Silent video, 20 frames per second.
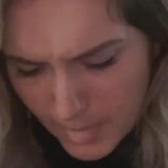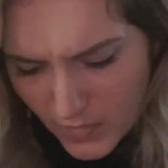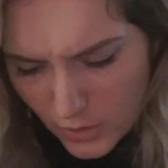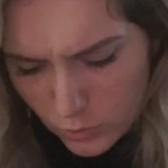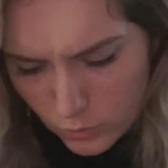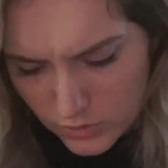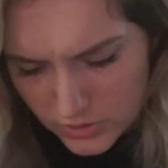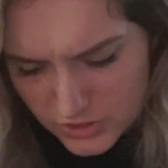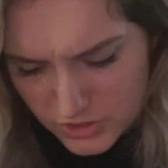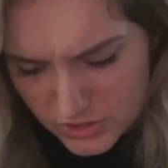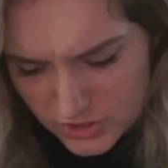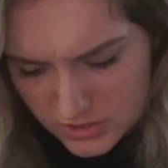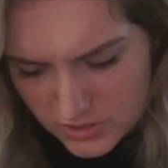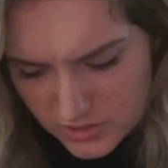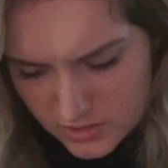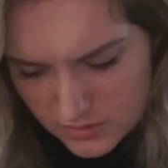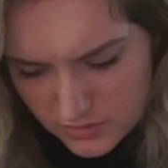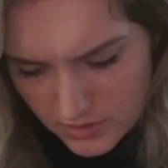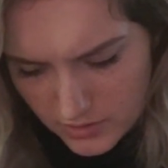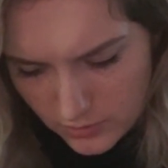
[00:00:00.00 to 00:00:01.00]
or
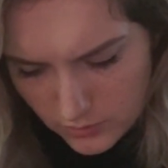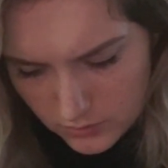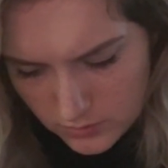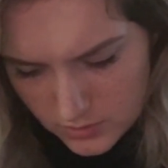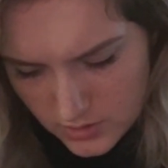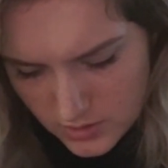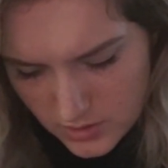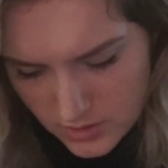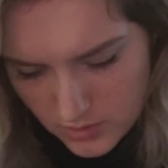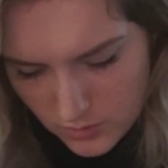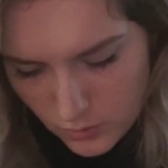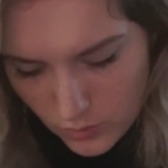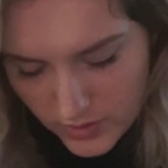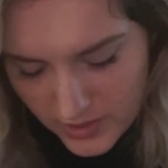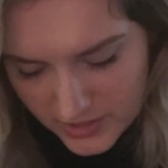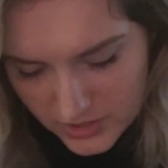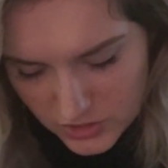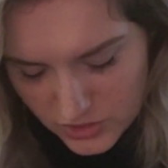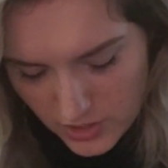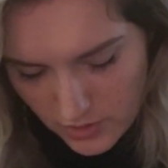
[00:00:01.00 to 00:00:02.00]
just one
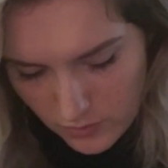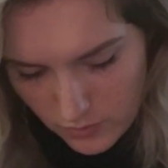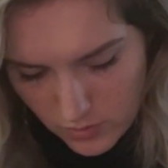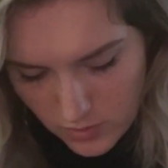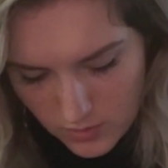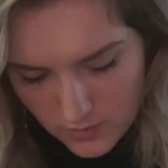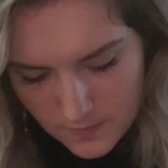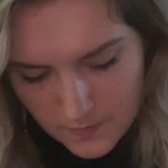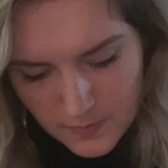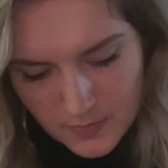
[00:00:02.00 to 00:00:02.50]
in general.